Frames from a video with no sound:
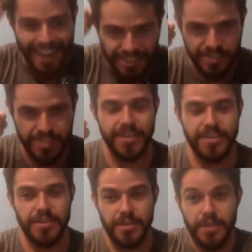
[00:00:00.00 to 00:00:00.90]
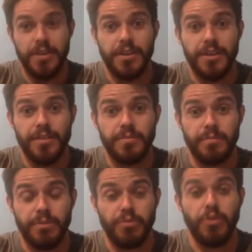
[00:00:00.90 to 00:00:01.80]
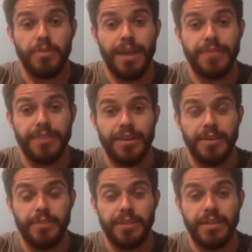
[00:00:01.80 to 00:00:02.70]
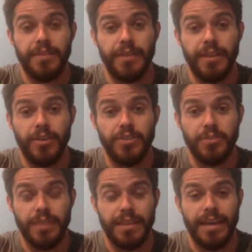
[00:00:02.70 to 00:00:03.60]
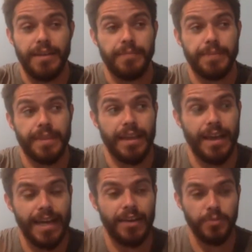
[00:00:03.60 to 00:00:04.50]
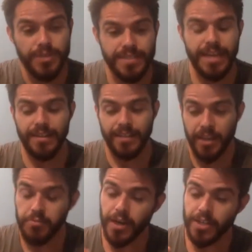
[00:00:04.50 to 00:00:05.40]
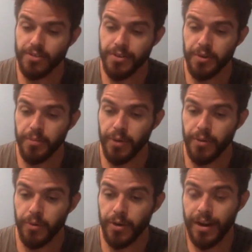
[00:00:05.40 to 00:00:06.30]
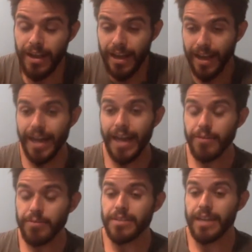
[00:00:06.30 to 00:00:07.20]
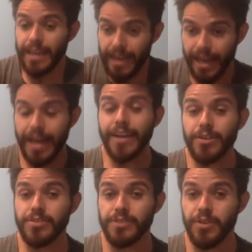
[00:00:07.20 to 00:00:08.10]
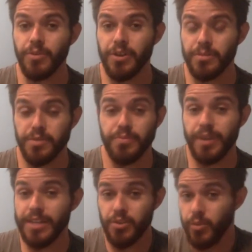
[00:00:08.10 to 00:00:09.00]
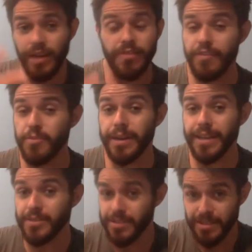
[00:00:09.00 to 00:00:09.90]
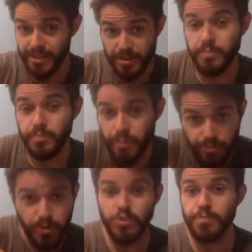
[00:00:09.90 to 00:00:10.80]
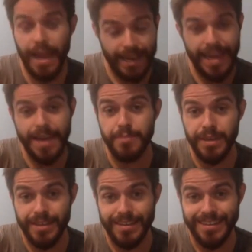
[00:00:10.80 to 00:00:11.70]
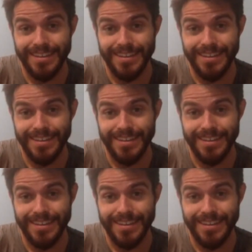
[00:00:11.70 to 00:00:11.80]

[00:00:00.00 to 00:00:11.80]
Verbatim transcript: and just kind of throw them out there. But then it also meant that I'd almost set it like a mantra to a point where I was like, I also need a welcome surprise. So whatever everybody else throws back at me,